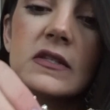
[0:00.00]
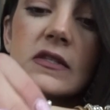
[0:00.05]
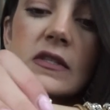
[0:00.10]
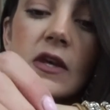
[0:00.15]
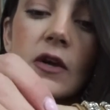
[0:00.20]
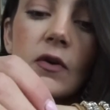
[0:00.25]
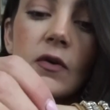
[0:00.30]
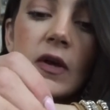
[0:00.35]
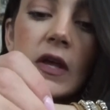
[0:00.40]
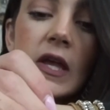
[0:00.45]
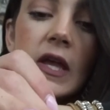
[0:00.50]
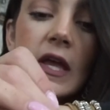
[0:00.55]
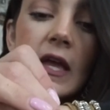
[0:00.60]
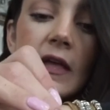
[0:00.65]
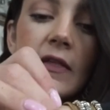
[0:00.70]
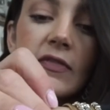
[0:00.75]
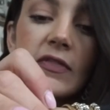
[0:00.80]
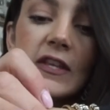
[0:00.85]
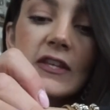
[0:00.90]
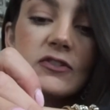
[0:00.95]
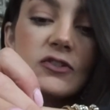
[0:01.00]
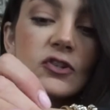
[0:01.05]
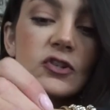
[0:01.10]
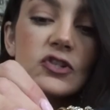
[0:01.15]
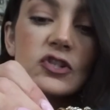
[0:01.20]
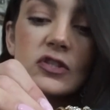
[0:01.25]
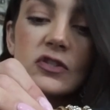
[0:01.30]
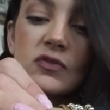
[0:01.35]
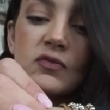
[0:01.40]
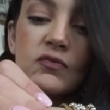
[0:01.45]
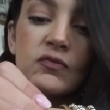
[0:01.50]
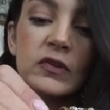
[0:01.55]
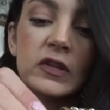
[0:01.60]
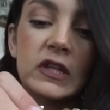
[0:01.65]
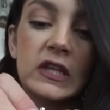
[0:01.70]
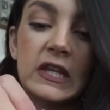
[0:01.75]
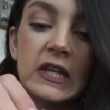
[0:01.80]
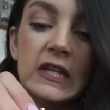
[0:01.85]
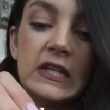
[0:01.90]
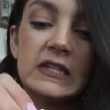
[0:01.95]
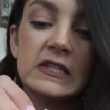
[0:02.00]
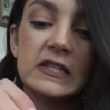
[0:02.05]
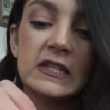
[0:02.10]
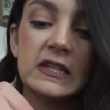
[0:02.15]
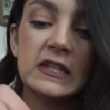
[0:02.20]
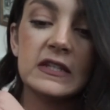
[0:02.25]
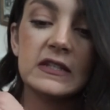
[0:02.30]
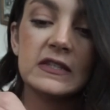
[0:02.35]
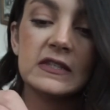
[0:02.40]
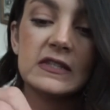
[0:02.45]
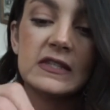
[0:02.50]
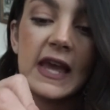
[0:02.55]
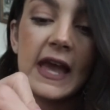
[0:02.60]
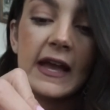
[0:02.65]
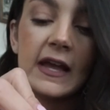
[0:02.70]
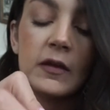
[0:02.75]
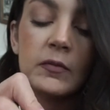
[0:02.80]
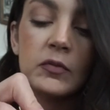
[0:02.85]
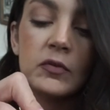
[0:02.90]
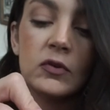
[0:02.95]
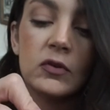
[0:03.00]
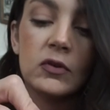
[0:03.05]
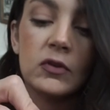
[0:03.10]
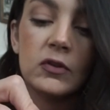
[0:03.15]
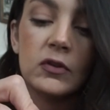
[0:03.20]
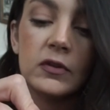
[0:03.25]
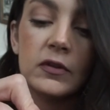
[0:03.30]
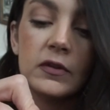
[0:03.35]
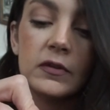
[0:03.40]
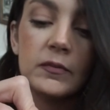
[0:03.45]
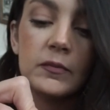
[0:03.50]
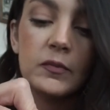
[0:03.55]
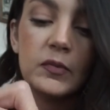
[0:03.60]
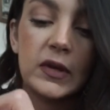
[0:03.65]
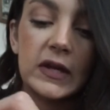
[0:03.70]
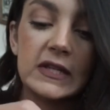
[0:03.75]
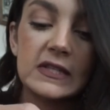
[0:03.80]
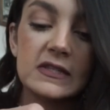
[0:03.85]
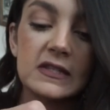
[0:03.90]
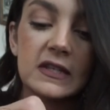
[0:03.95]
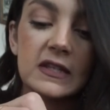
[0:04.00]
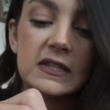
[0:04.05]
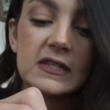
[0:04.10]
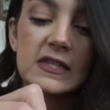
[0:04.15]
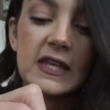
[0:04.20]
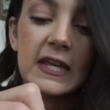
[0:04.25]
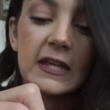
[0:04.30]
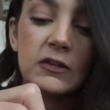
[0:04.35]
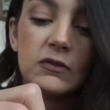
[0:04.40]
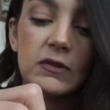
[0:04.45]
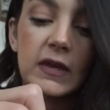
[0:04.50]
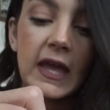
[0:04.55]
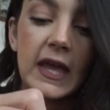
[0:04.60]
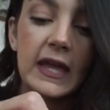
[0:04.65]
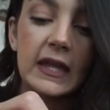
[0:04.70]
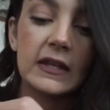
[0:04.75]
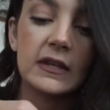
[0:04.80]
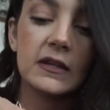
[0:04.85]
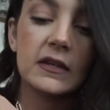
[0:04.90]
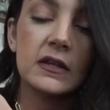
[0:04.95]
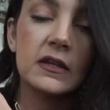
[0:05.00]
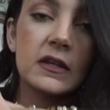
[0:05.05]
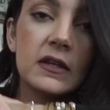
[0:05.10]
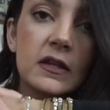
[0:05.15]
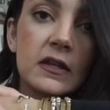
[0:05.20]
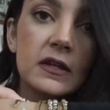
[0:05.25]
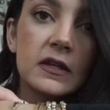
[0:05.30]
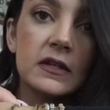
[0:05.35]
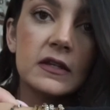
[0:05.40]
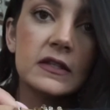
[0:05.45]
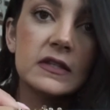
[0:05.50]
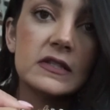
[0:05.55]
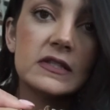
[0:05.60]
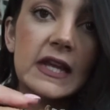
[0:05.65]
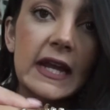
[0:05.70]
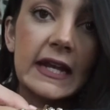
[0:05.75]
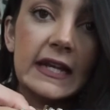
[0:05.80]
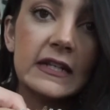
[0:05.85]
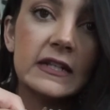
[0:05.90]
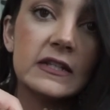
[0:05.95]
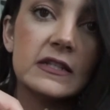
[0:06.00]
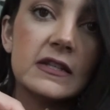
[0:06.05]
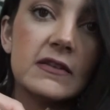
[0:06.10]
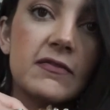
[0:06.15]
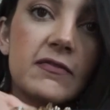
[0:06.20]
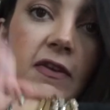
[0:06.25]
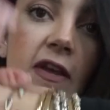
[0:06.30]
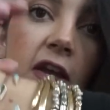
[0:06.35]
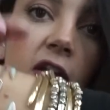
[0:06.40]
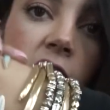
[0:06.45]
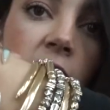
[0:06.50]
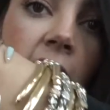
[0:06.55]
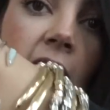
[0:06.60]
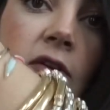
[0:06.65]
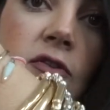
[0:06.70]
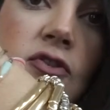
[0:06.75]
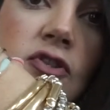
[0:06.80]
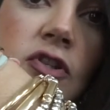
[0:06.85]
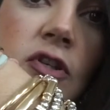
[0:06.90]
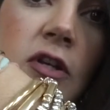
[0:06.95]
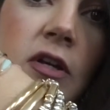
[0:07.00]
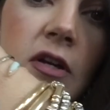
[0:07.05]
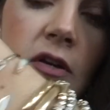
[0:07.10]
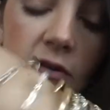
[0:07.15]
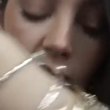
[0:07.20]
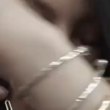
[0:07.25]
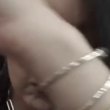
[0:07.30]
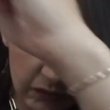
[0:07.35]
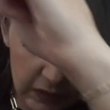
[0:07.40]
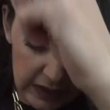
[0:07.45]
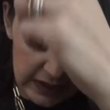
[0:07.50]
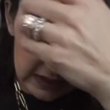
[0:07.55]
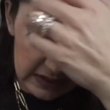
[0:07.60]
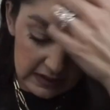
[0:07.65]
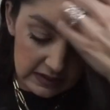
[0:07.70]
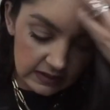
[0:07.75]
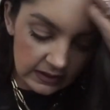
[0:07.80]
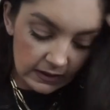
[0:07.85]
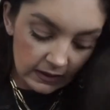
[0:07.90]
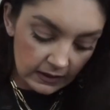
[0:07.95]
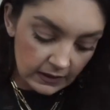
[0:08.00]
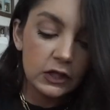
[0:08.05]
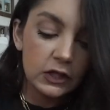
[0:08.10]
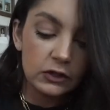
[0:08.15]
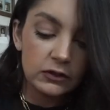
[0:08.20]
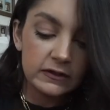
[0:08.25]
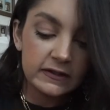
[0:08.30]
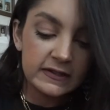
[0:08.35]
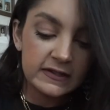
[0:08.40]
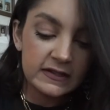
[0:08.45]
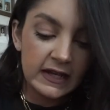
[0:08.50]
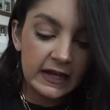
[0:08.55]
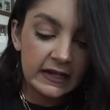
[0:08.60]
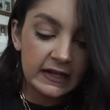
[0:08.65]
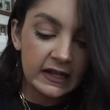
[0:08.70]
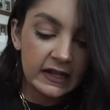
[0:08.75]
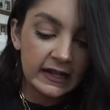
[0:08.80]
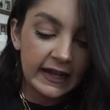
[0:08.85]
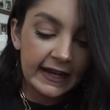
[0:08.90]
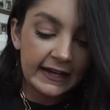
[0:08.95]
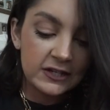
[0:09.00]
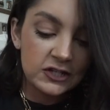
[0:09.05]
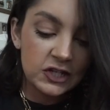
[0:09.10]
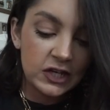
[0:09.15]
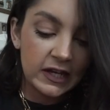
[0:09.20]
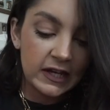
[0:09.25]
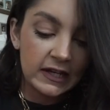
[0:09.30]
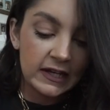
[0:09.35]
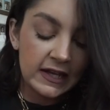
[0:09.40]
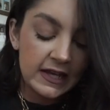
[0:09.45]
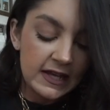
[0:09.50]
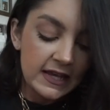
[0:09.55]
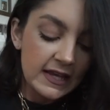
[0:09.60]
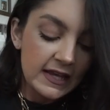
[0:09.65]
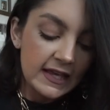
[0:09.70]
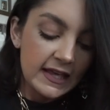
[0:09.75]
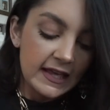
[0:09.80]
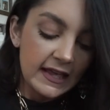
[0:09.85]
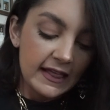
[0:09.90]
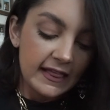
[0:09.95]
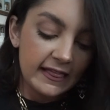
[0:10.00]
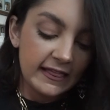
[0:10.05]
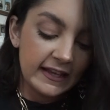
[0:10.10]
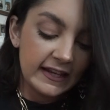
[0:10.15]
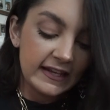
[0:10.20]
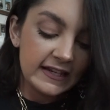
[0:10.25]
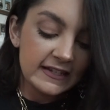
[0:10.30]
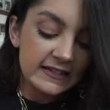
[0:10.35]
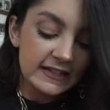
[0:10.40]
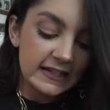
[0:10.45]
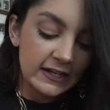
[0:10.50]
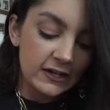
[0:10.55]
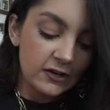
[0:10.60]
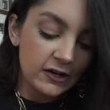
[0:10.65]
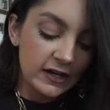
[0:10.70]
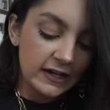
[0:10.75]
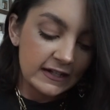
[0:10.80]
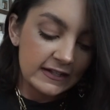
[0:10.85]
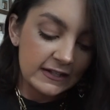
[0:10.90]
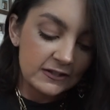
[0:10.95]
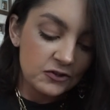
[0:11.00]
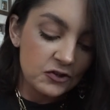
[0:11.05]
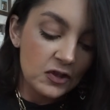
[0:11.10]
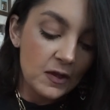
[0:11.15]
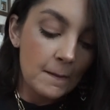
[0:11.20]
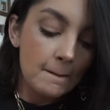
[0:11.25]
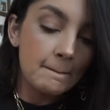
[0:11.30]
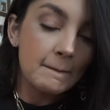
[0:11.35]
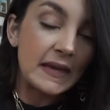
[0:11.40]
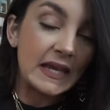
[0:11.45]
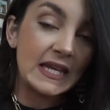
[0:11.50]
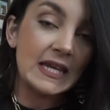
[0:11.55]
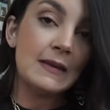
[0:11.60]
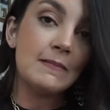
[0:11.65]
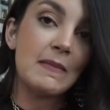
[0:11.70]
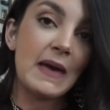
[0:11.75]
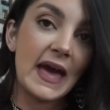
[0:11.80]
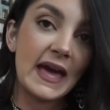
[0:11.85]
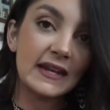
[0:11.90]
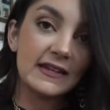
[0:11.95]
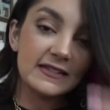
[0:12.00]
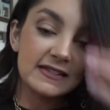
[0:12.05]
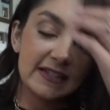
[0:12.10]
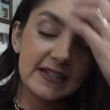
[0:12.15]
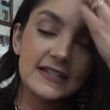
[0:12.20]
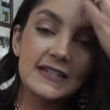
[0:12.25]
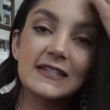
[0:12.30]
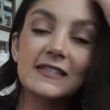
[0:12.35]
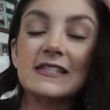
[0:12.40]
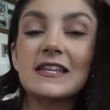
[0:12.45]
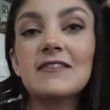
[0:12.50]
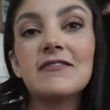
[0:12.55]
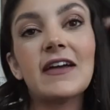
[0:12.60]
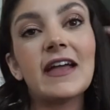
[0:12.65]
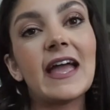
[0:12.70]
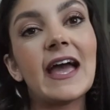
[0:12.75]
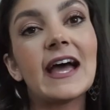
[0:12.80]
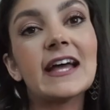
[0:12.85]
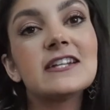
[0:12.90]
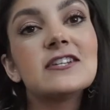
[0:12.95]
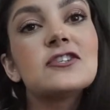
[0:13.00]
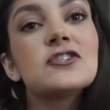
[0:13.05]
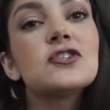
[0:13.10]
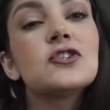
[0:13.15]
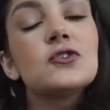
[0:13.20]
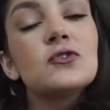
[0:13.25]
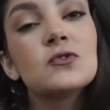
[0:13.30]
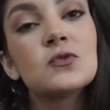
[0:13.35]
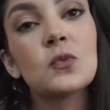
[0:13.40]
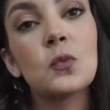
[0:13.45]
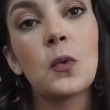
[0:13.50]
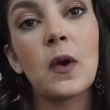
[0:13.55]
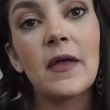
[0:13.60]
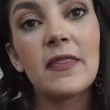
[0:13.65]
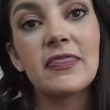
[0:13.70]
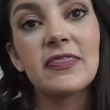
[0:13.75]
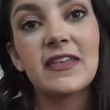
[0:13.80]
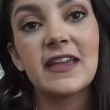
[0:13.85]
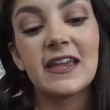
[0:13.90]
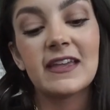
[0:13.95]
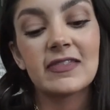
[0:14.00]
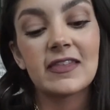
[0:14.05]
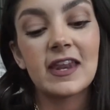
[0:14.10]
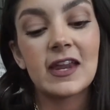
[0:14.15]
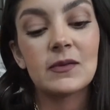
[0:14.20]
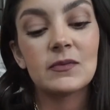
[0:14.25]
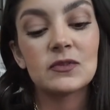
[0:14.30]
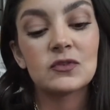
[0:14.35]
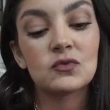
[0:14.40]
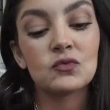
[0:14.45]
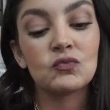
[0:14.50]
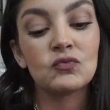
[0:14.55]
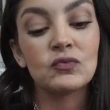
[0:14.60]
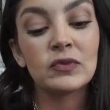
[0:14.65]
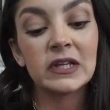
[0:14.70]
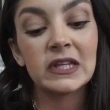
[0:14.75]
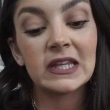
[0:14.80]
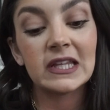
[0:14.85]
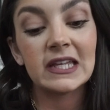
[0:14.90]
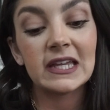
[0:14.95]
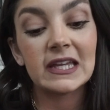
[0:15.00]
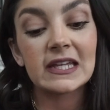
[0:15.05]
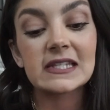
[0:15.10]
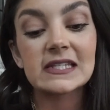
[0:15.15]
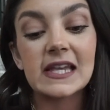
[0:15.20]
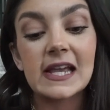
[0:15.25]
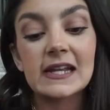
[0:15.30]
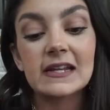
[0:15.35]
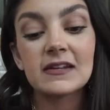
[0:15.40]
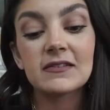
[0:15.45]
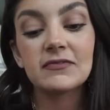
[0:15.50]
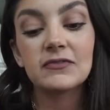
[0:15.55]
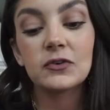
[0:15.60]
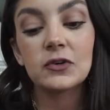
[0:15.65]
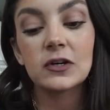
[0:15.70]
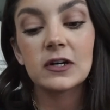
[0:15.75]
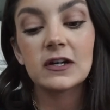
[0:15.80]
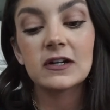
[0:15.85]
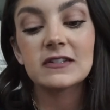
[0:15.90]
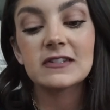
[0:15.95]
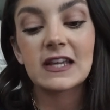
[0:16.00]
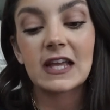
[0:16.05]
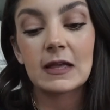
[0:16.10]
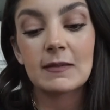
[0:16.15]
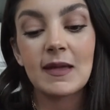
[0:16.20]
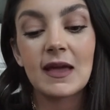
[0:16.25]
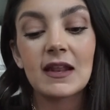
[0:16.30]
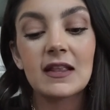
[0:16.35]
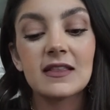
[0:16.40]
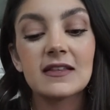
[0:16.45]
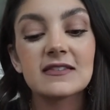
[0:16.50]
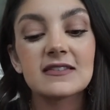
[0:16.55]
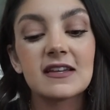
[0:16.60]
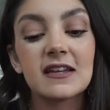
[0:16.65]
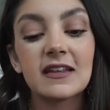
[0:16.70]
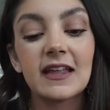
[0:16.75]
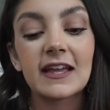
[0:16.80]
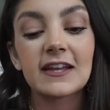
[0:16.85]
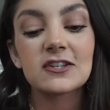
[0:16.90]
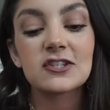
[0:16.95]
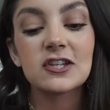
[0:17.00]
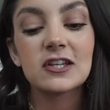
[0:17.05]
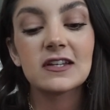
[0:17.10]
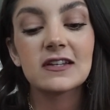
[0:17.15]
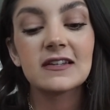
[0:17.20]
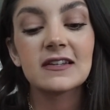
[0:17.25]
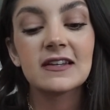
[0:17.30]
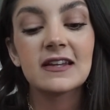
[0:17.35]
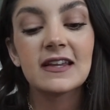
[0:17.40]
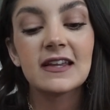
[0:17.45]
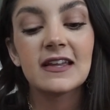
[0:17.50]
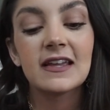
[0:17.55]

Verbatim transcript: So these are just really easy stackable bracelets that you can tighten to fit around your wrist. little stud collection. These earrings, these are the mini Madisons. If I had to choose one thing that I was really excited for to come out of this collection,